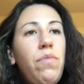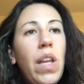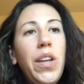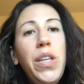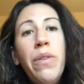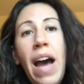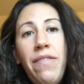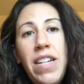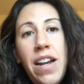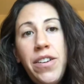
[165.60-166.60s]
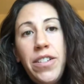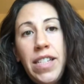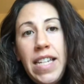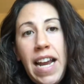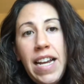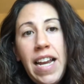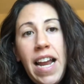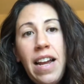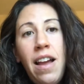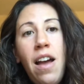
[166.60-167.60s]
you have an
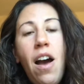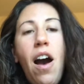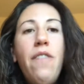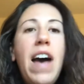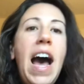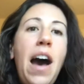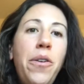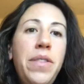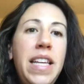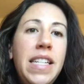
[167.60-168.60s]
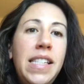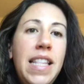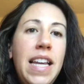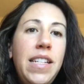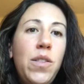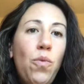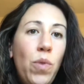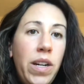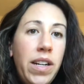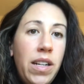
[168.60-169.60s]
understanding of how these things
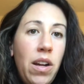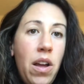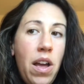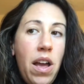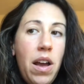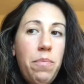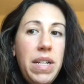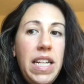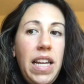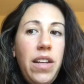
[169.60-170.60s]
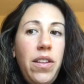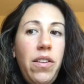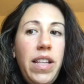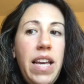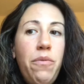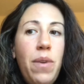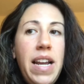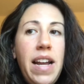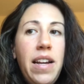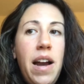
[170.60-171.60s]
work, particularly when
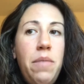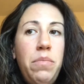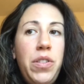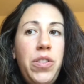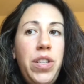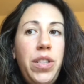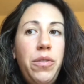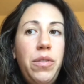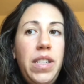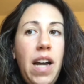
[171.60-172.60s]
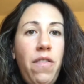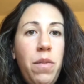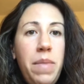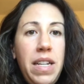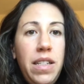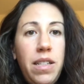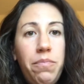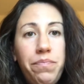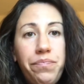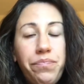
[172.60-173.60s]
it comes to government,
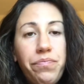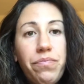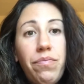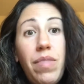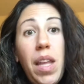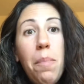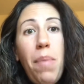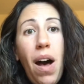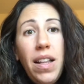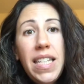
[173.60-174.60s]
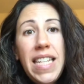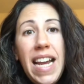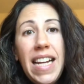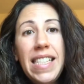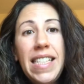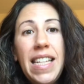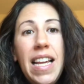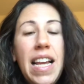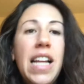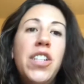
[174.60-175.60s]
politics,
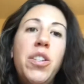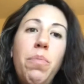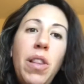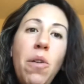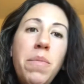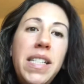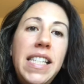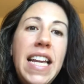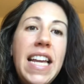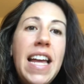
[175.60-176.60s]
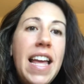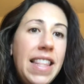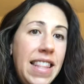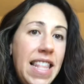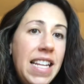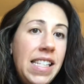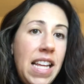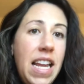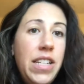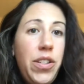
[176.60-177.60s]
diplomacy. This
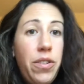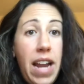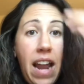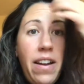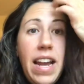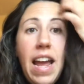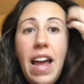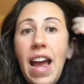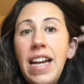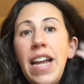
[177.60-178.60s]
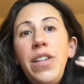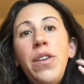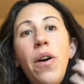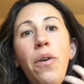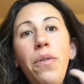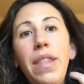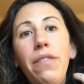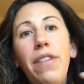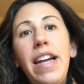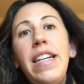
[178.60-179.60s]
is your area. And I know
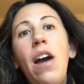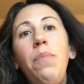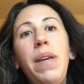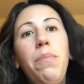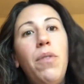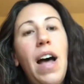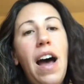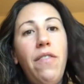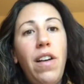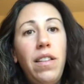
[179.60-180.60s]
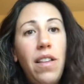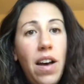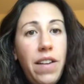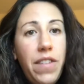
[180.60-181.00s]
that right now people have a lot of